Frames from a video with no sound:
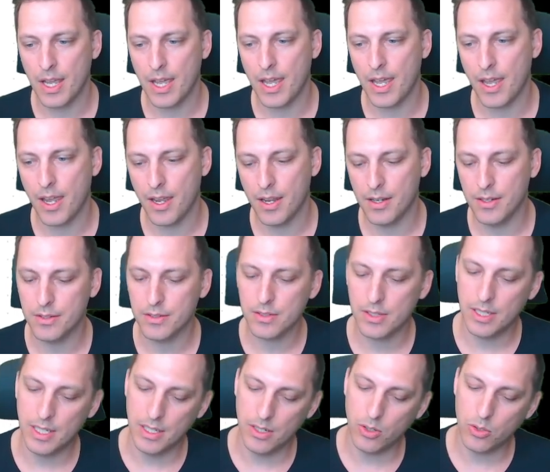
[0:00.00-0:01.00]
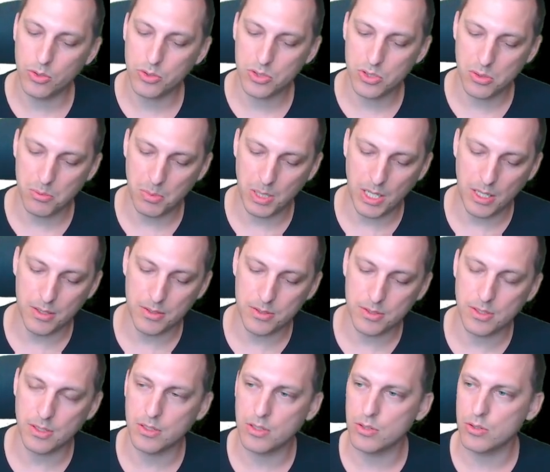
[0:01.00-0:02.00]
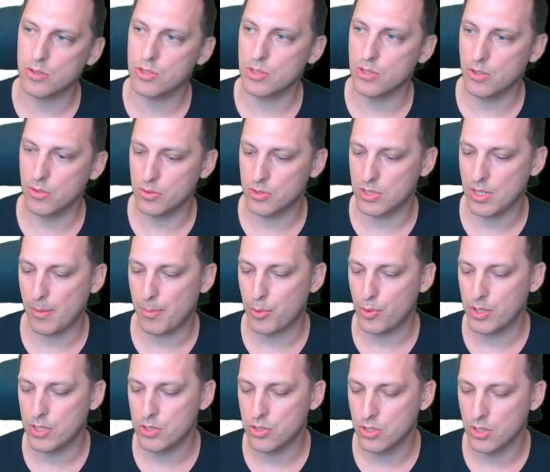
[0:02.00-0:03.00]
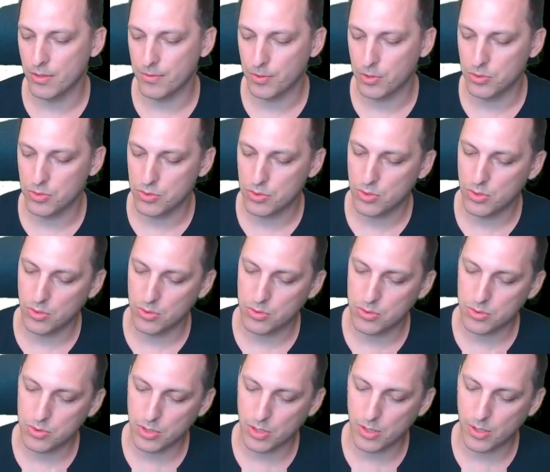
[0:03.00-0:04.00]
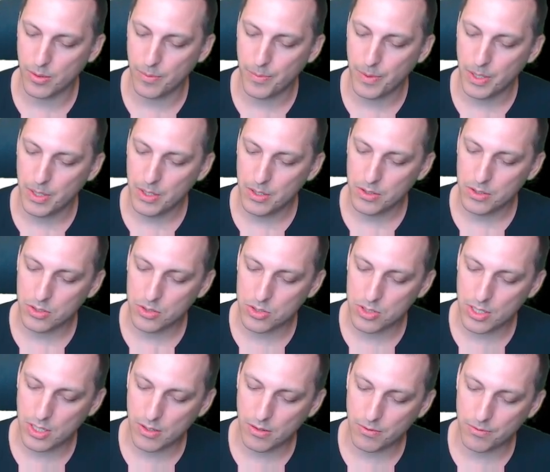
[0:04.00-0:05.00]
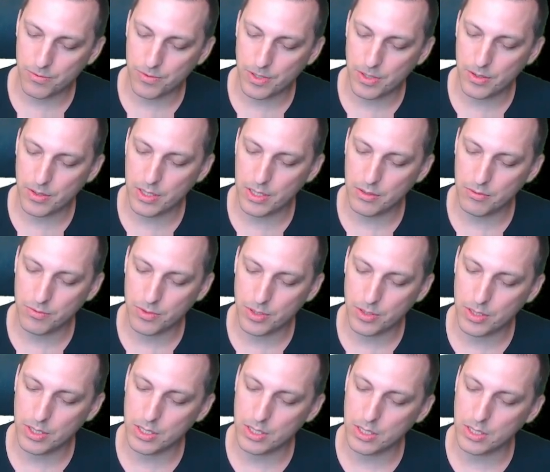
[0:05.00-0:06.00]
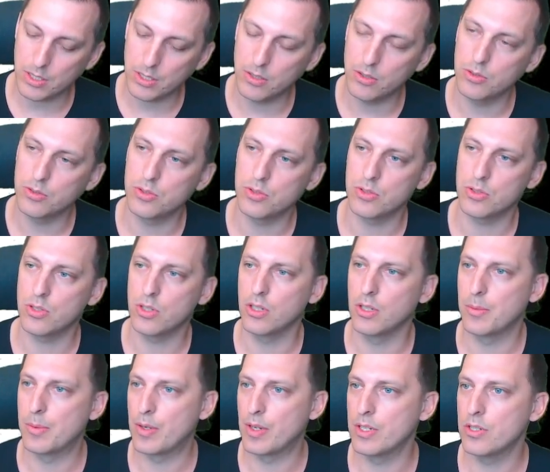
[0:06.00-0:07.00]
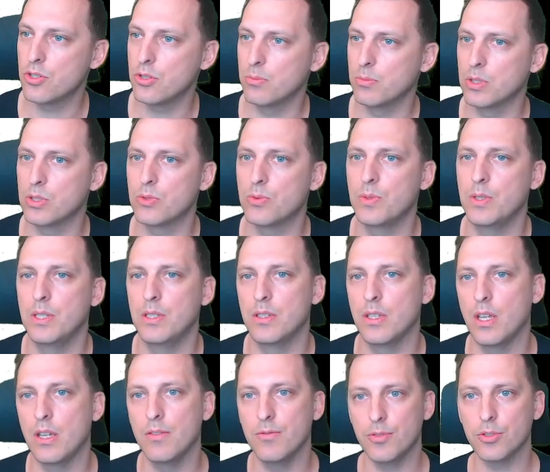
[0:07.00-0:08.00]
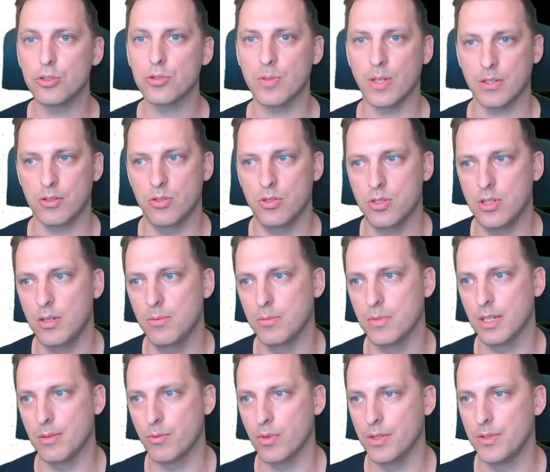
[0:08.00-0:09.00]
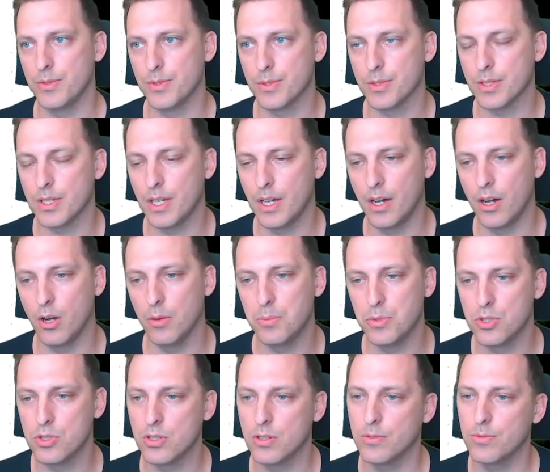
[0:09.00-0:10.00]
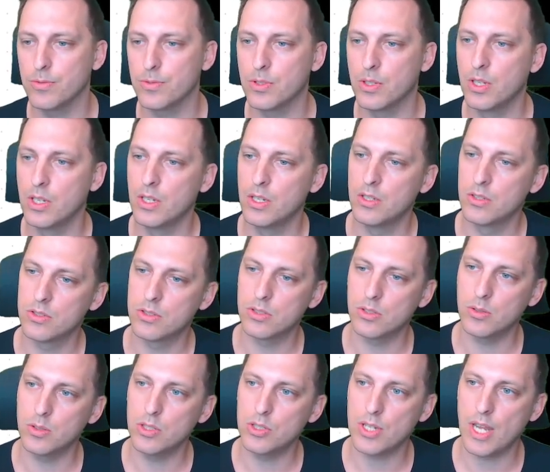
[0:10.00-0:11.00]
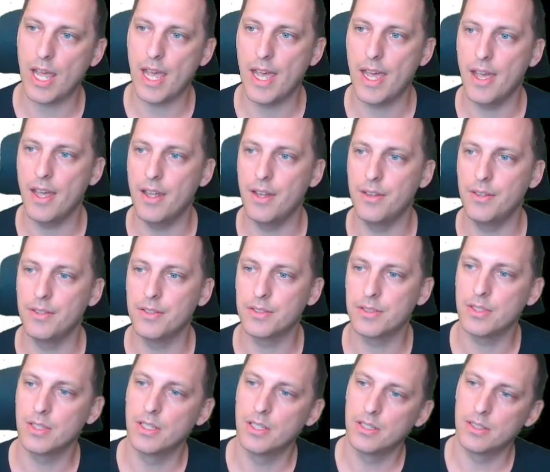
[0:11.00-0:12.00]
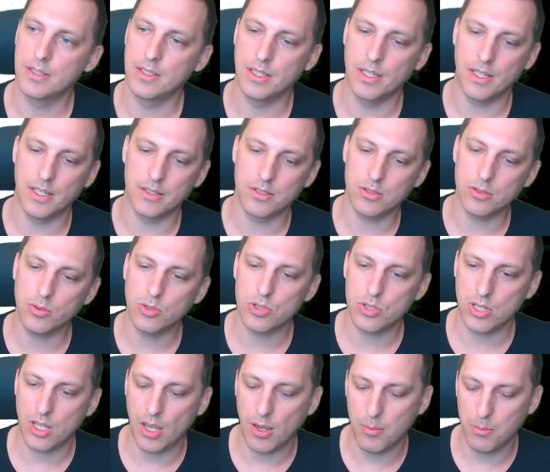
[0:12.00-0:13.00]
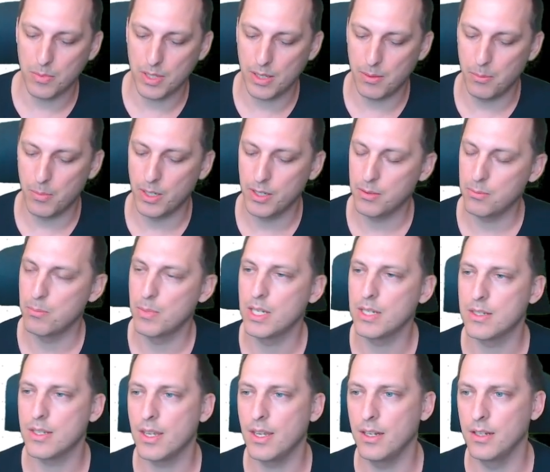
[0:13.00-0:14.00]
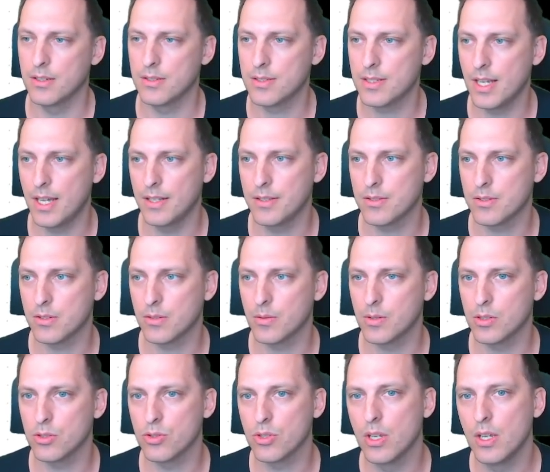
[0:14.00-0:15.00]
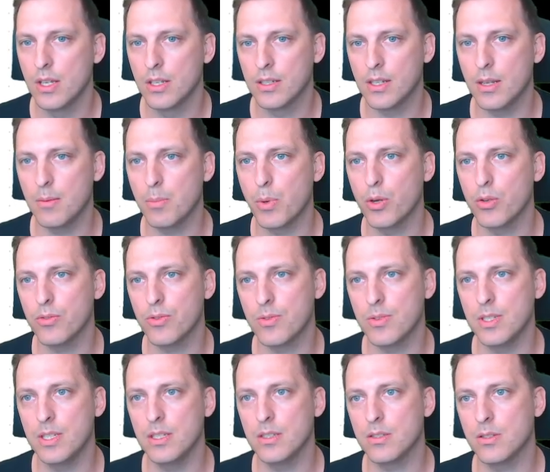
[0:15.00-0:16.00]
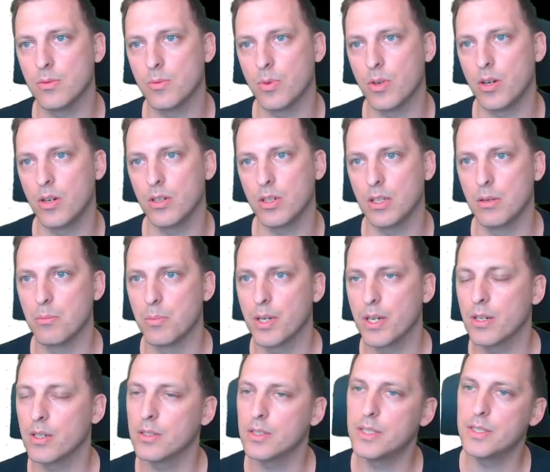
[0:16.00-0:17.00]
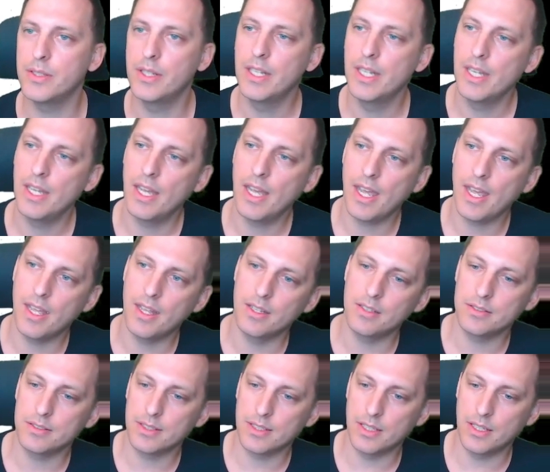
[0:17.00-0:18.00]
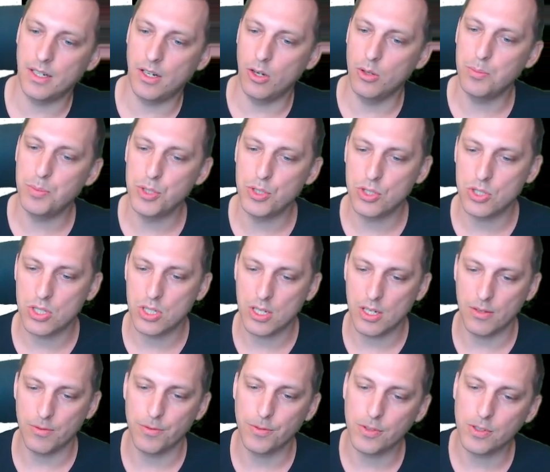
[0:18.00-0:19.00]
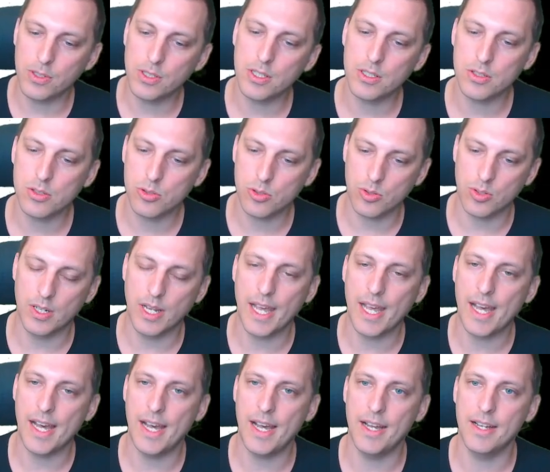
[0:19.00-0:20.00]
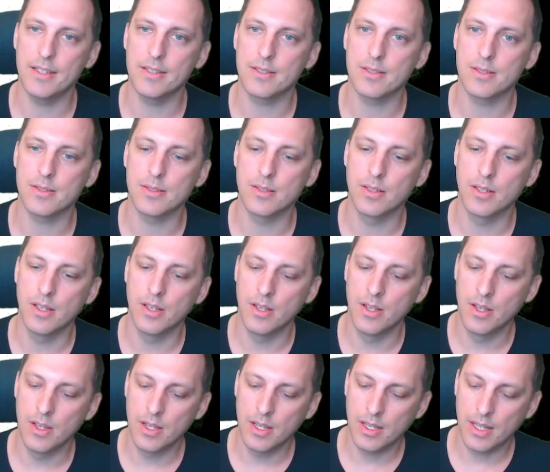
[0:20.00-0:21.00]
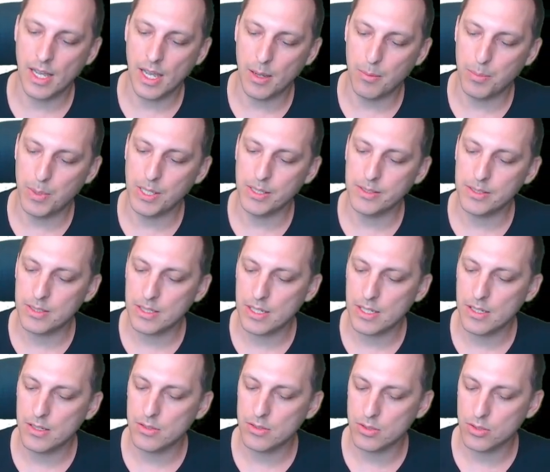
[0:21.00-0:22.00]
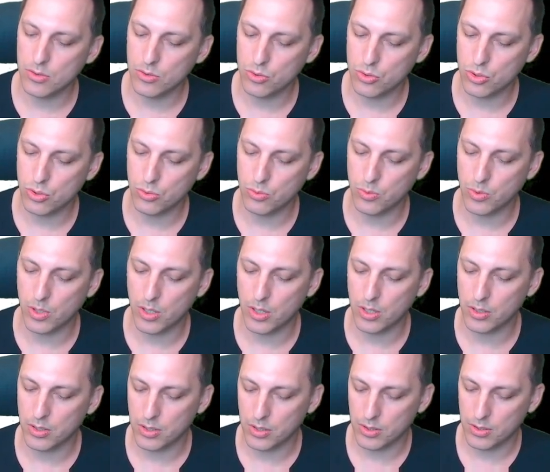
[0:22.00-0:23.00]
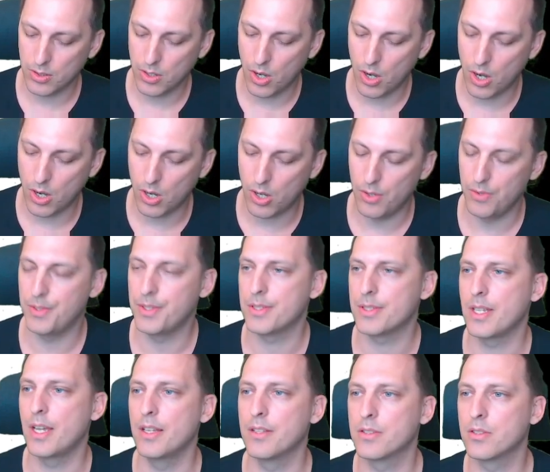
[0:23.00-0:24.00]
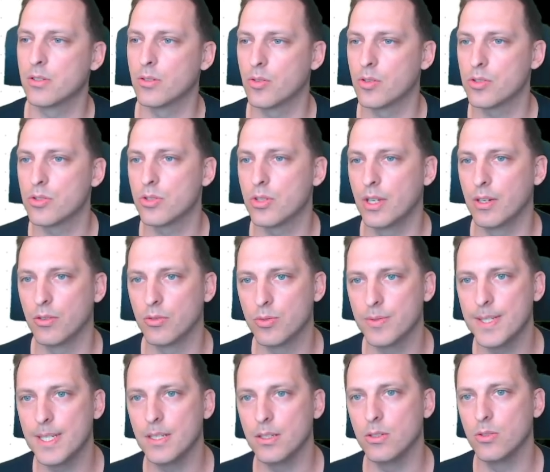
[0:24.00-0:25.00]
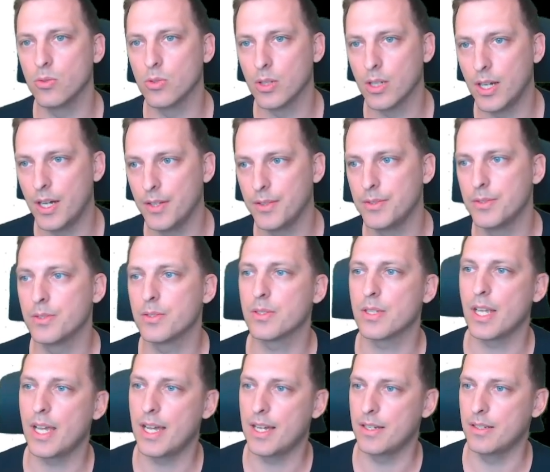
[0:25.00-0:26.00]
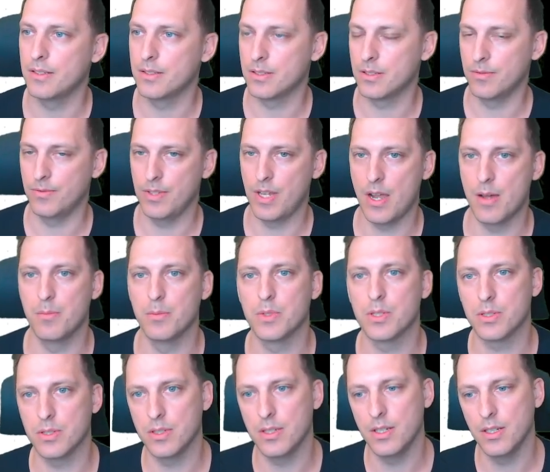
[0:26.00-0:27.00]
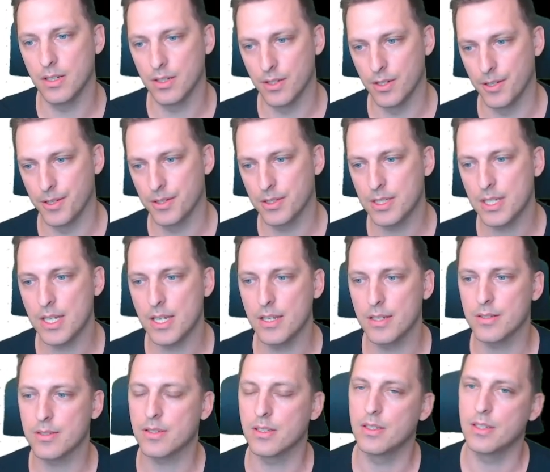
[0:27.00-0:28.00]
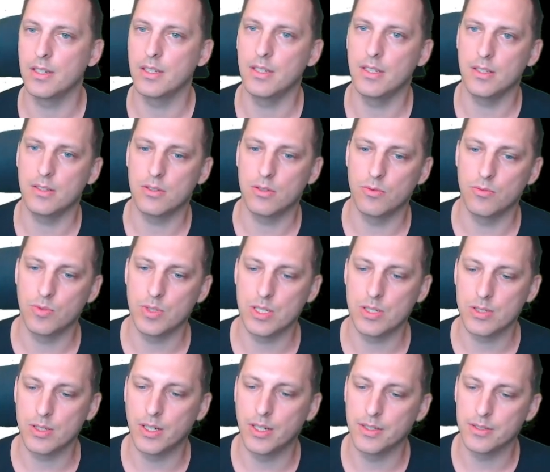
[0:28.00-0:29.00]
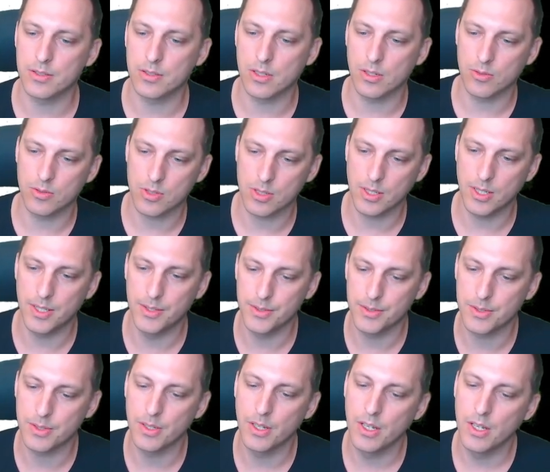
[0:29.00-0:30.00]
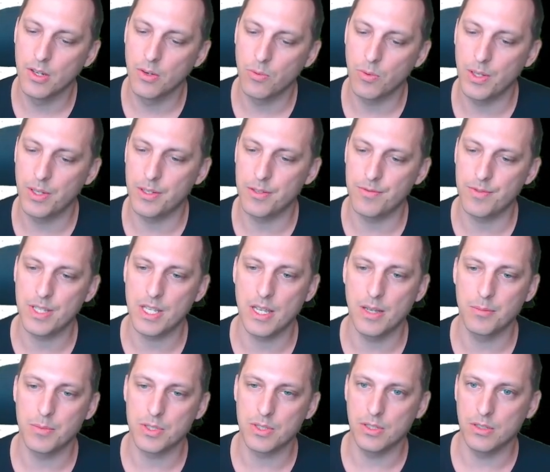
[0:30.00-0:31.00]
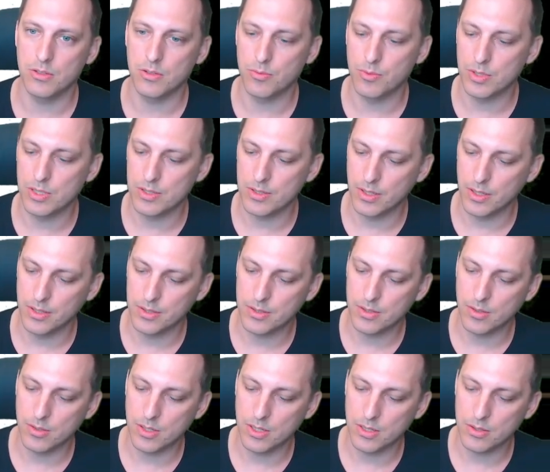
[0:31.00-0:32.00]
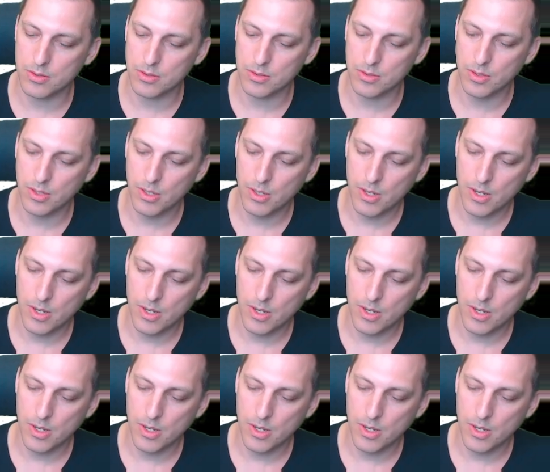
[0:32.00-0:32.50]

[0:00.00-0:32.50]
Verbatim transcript: And it also means that there's no separation of concerns. So there's now a very, very close collaboration between the infrastructure team that runs the OpenShift storage and the storage team that might maintain the SAN storage. They both need to work in parallel and the OpenShift cluster has abilities to work on the SAN storage and create new LUNs as the VMs need another disk and they need to resize those LUNs when the VMs need to resize their disk.